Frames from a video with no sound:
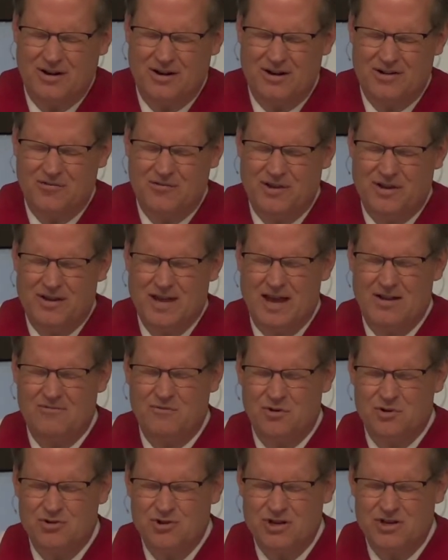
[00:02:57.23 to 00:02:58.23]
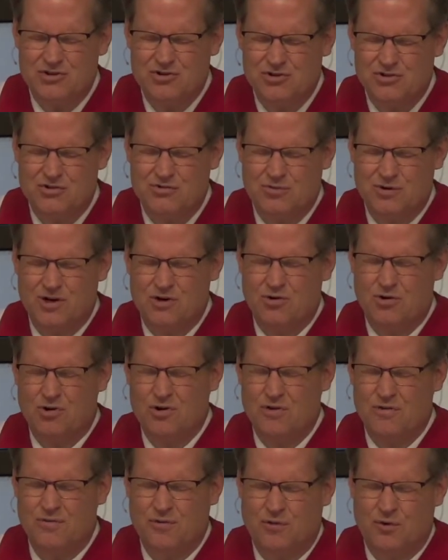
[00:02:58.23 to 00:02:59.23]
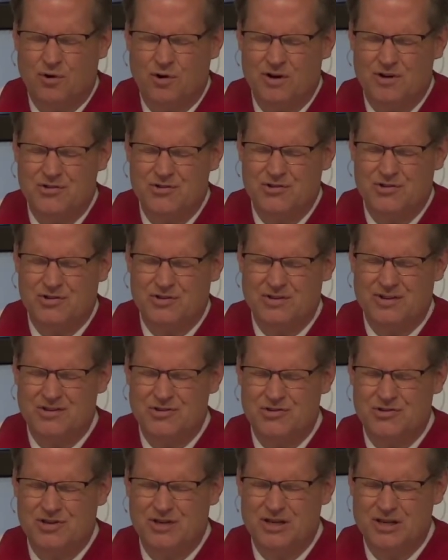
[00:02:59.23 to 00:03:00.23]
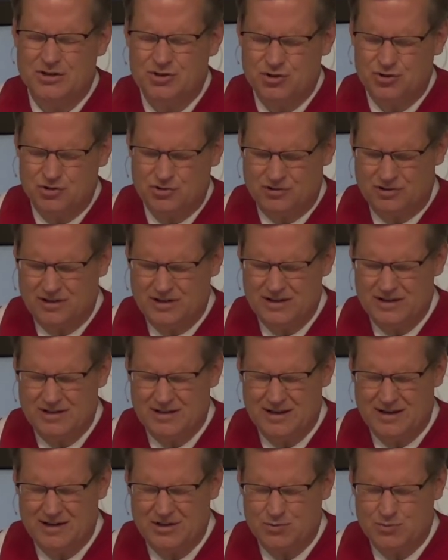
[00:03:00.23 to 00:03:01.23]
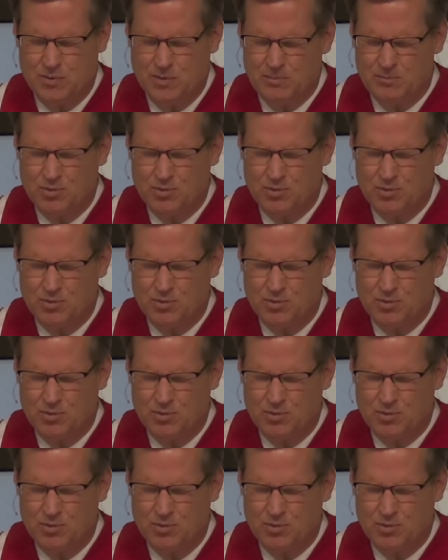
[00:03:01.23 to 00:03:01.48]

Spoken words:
of the conversations recorded for us in this history that has been